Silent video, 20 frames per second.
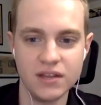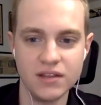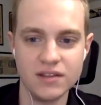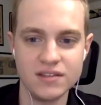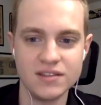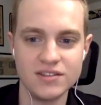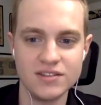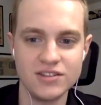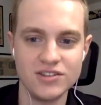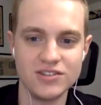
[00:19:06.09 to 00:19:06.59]

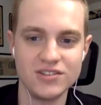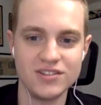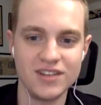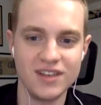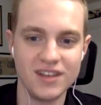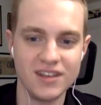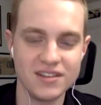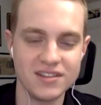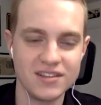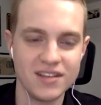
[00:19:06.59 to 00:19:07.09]
This is just
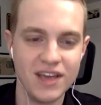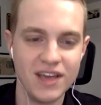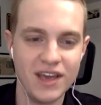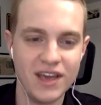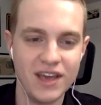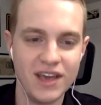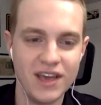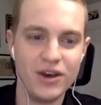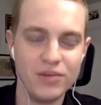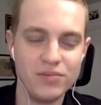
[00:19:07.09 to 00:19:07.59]
us
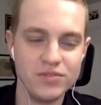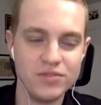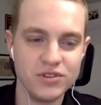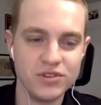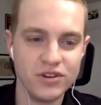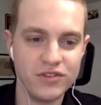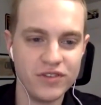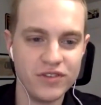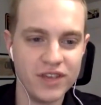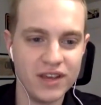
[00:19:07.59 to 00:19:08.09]

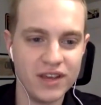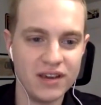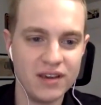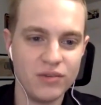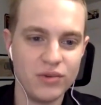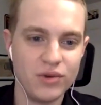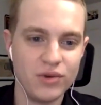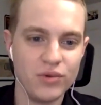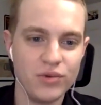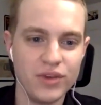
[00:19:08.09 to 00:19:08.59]

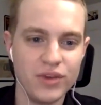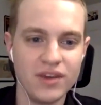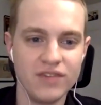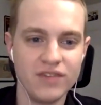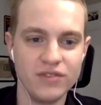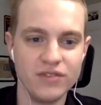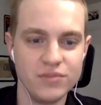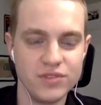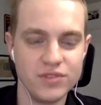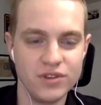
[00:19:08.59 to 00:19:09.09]
observing what we
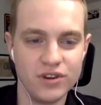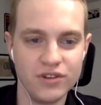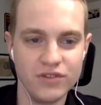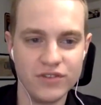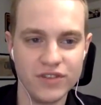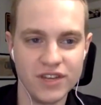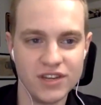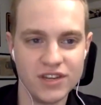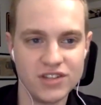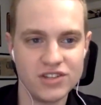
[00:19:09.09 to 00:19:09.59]
have
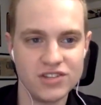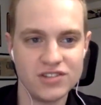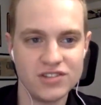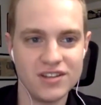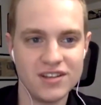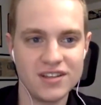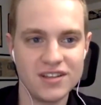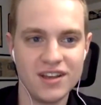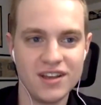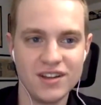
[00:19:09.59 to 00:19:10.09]
observed, and it's just
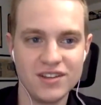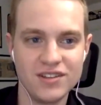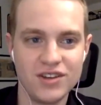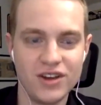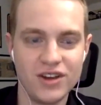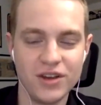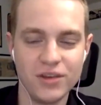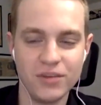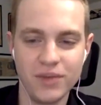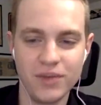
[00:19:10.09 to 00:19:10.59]
us kind of
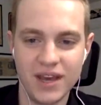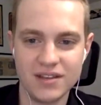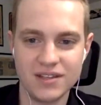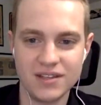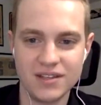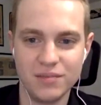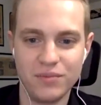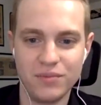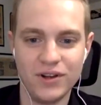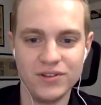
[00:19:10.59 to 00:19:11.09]
talking
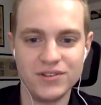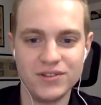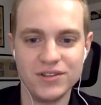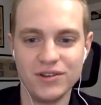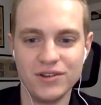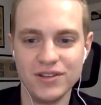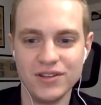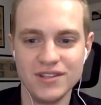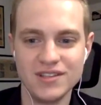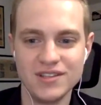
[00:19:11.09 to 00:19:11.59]
basketball.
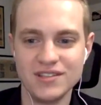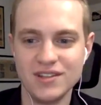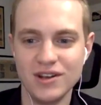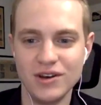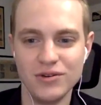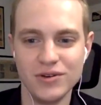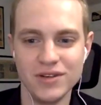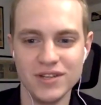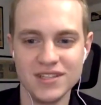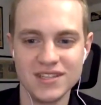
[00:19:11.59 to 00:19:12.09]
So this is
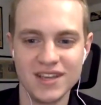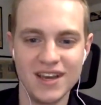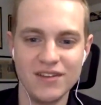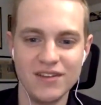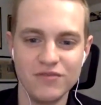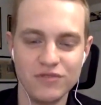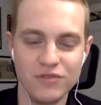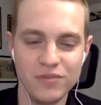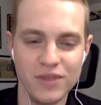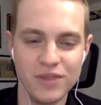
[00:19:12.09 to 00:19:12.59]
no inside
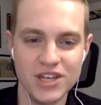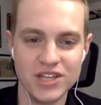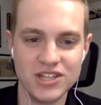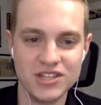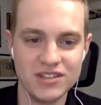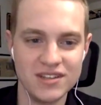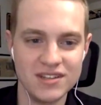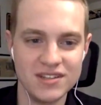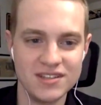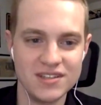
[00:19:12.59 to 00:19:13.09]

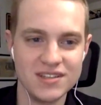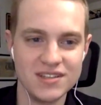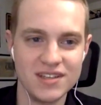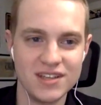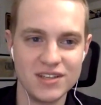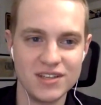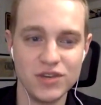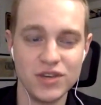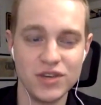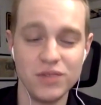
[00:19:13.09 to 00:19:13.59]
information. This is
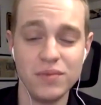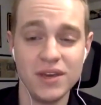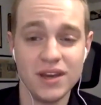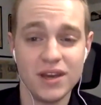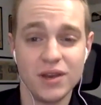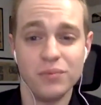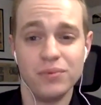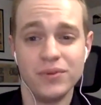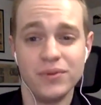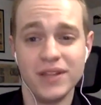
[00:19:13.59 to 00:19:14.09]
us. We could be
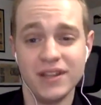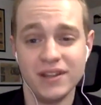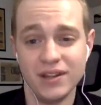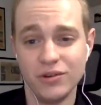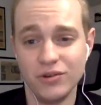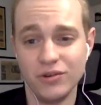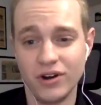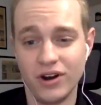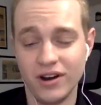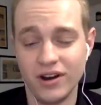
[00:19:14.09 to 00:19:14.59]
completely
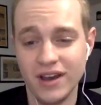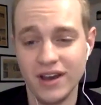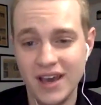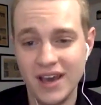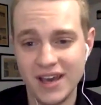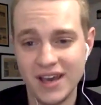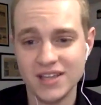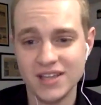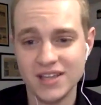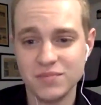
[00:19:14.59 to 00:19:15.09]
wrong.
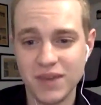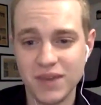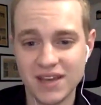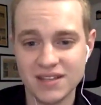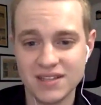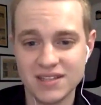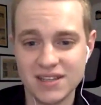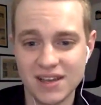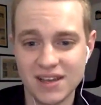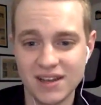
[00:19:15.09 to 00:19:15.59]
As Matt
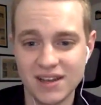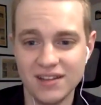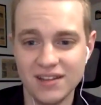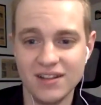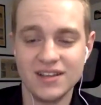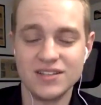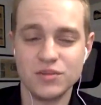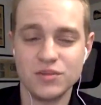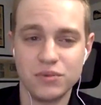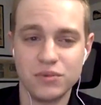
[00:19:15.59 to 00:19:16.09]
said, he
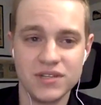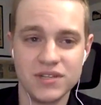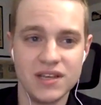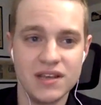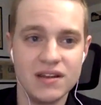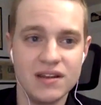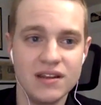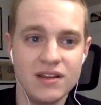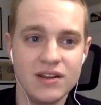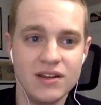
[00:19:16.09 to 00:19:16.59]
likes to
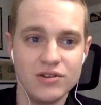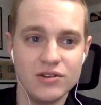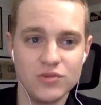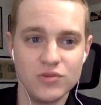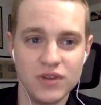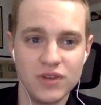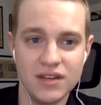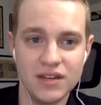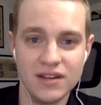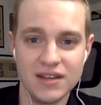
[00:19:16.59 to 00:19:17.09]
pretend he knows
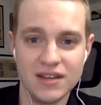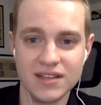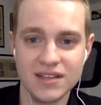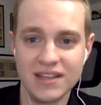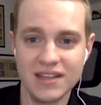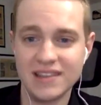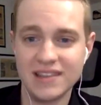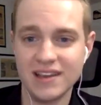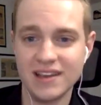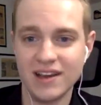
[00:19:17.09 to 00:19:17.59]
what he does. I
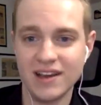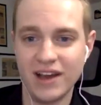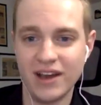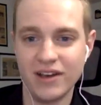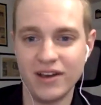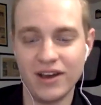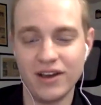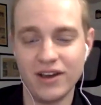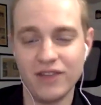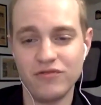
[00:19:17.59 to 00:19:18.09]
think
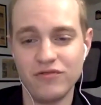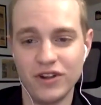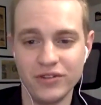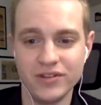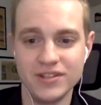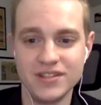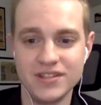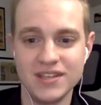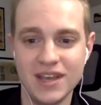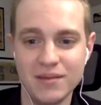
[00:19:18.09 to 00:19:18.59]
I follow
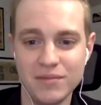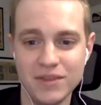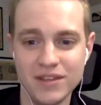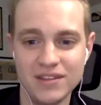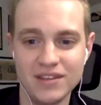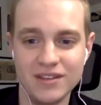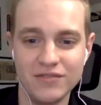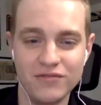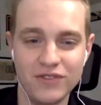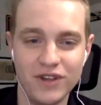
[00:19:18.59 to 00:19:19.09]
the same.
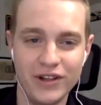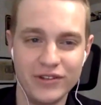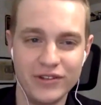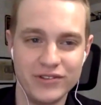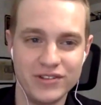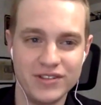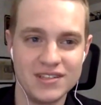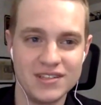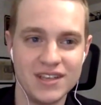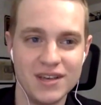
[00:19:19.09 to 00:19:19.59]
Nathan
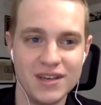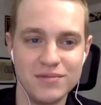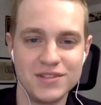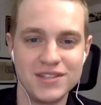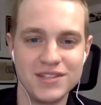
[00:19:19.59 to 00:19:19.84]
follows the same.